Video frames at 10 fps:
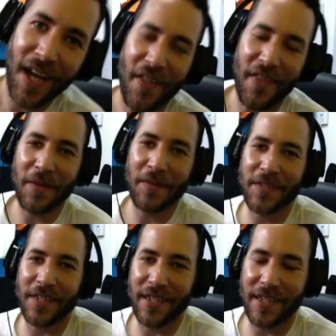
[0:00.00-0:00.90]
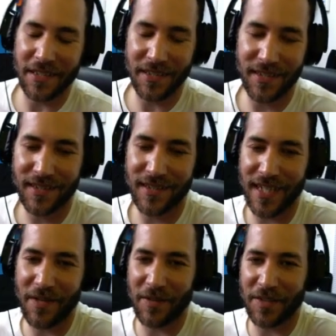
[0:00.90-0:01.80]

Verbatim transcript: That was hilarious. That was